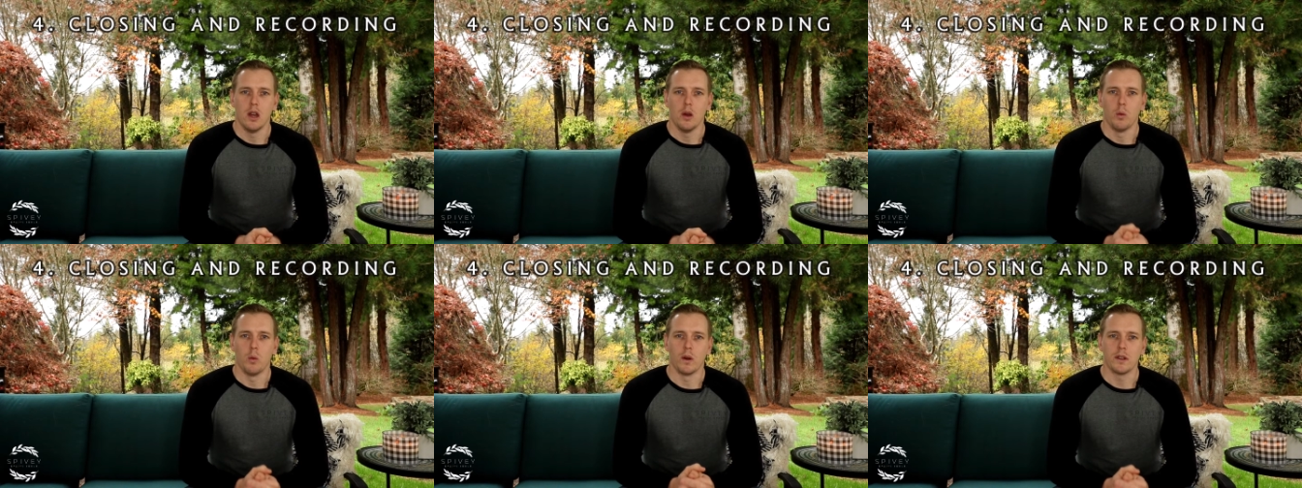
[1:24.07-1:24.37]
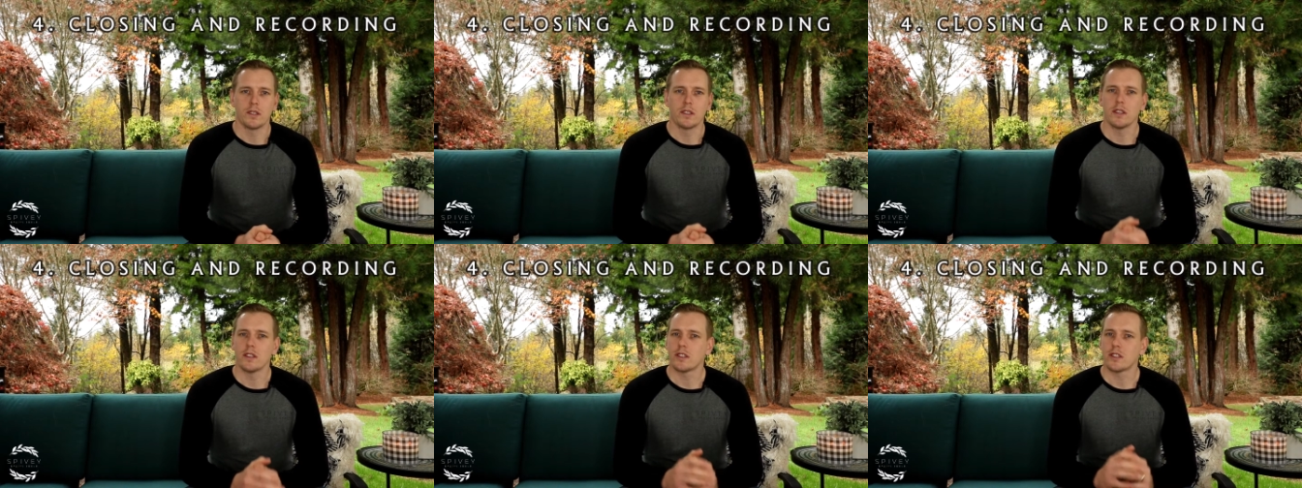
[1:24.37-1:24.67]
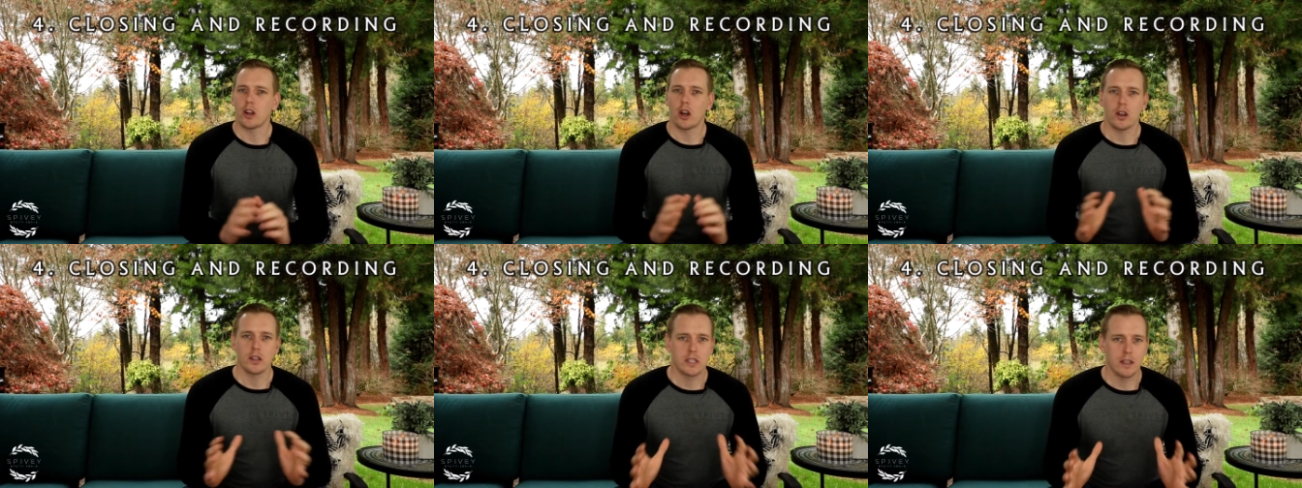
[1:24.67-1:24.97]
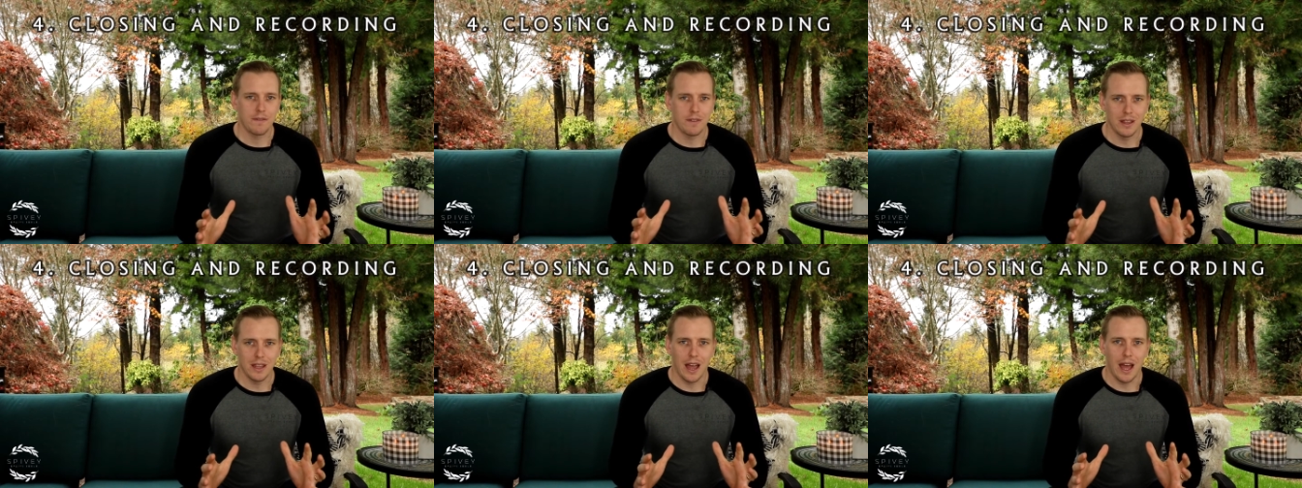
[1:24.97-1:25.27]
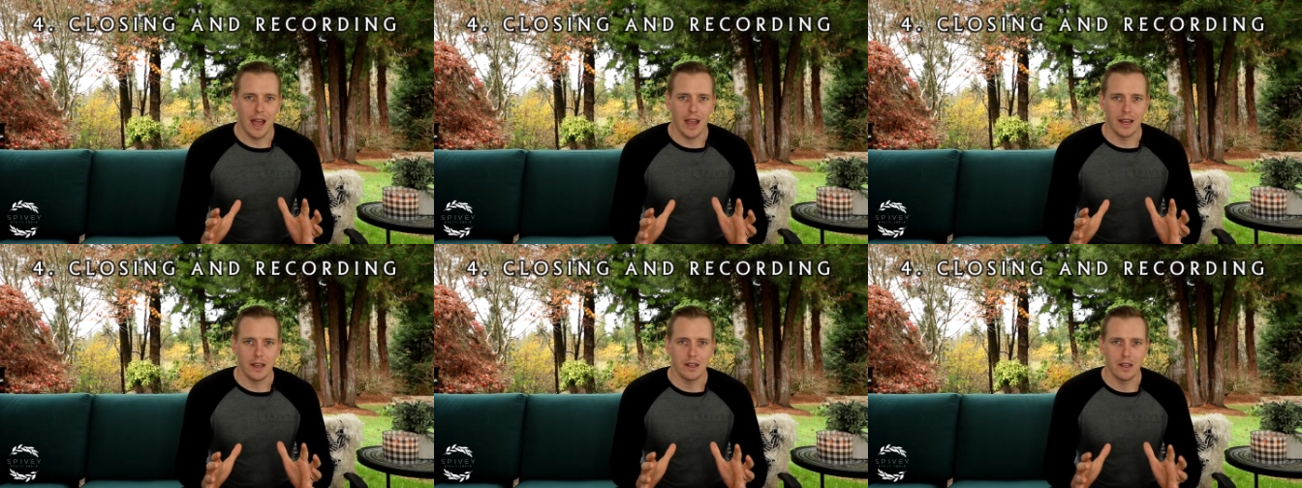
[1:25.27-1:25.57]
Once the stars have
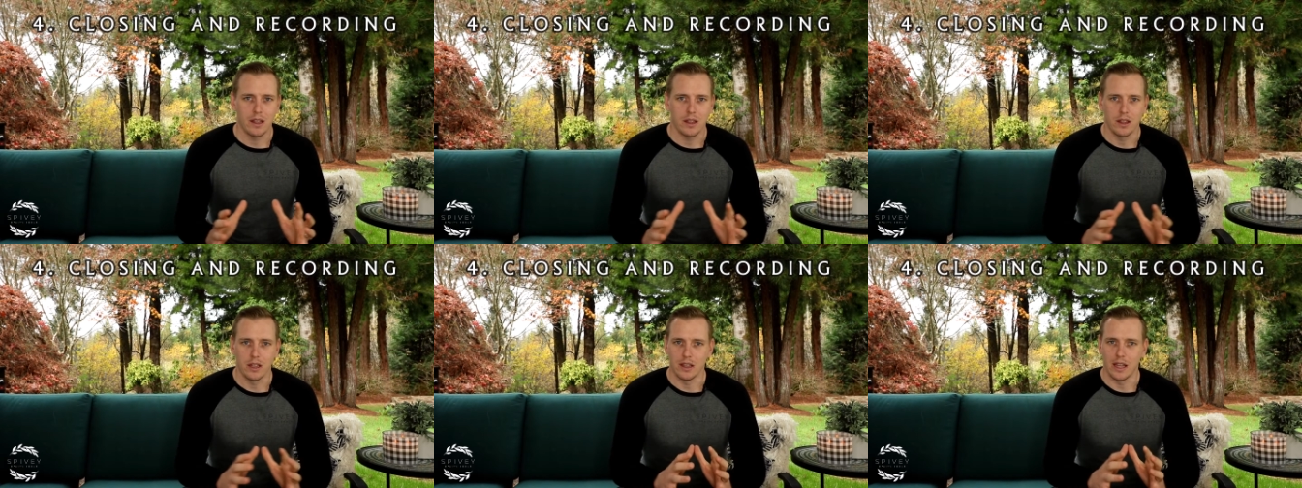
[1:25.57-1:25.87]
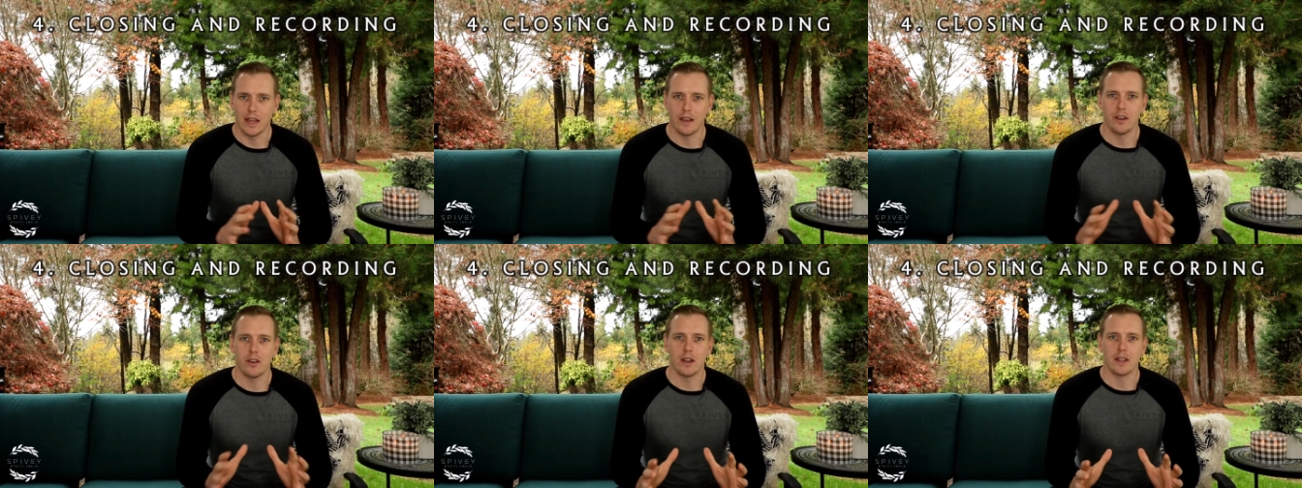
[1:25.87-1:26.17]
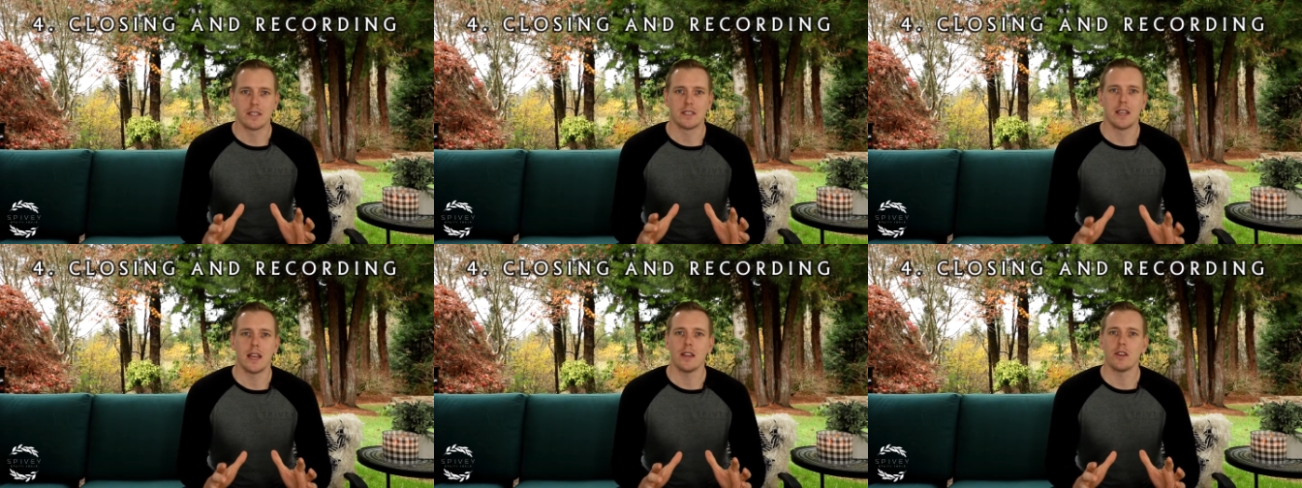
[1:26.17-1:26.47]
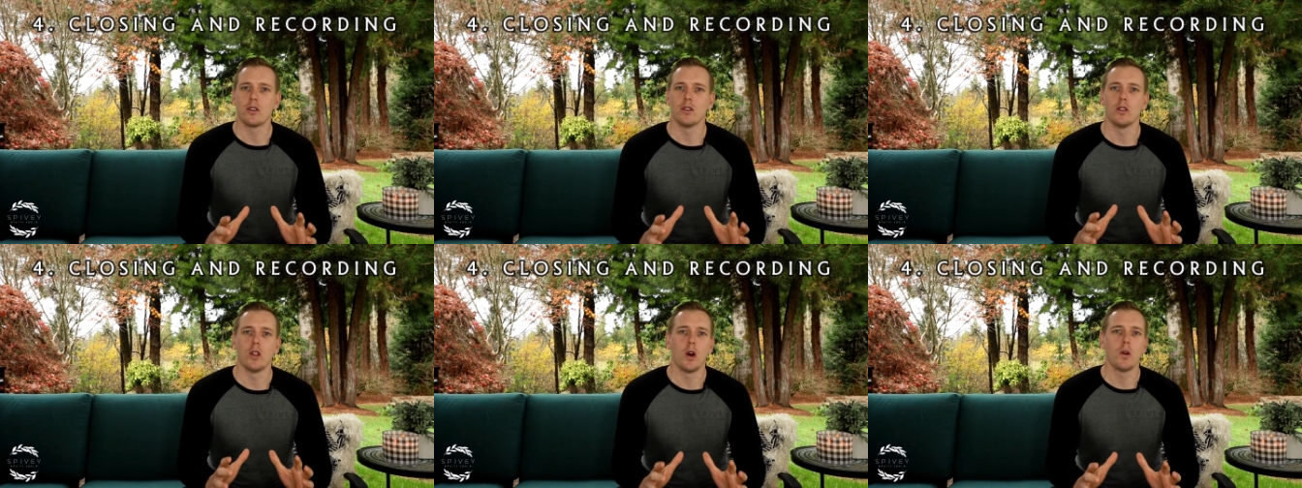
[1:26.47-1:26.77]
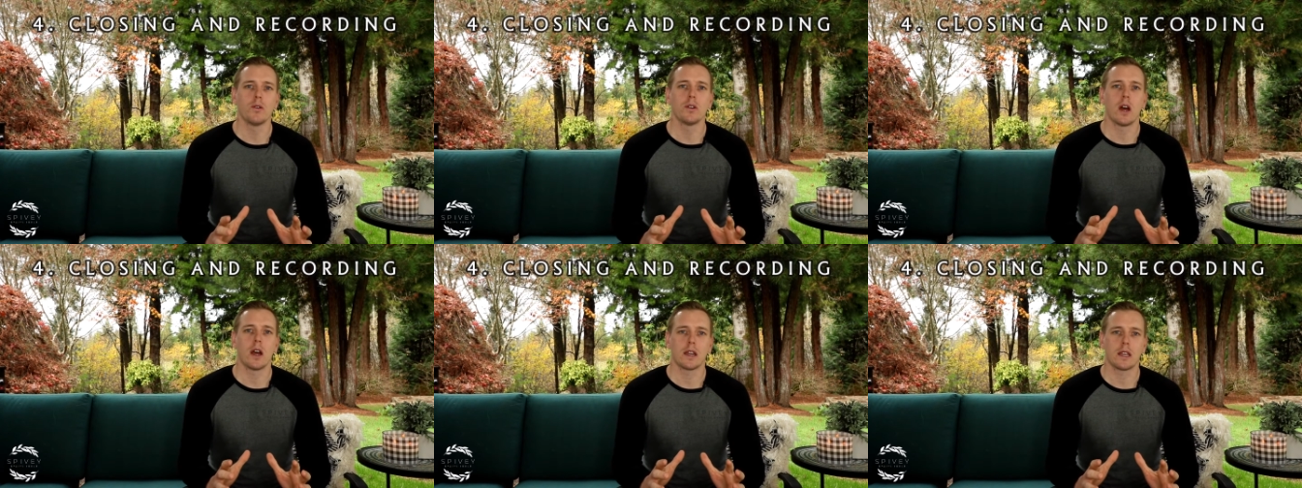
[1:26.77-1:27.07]
aligned, the lender has sent your
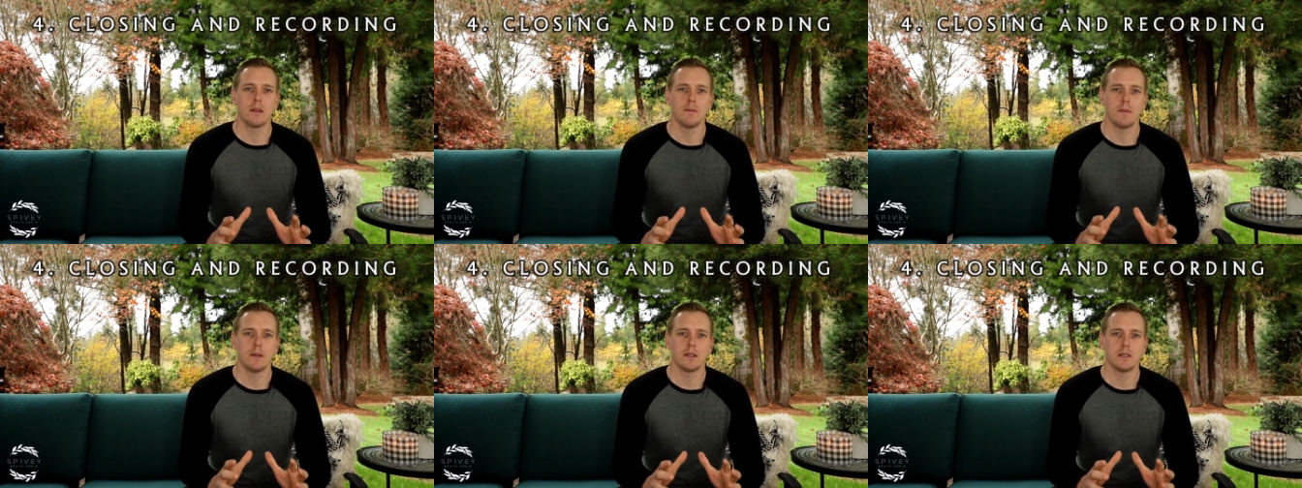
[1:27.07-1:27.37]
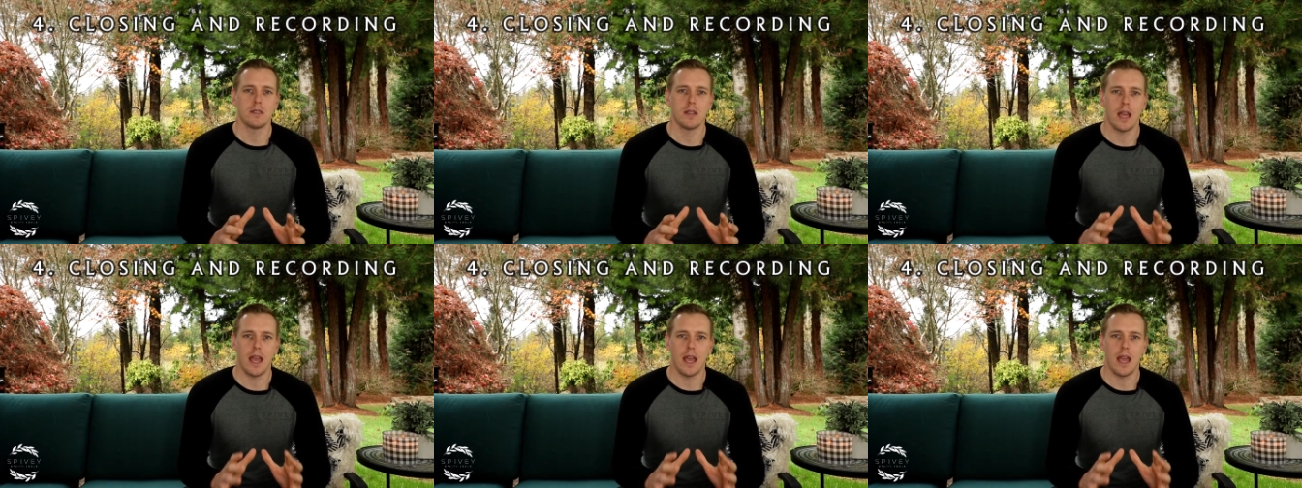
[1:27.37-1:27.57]
loan documents,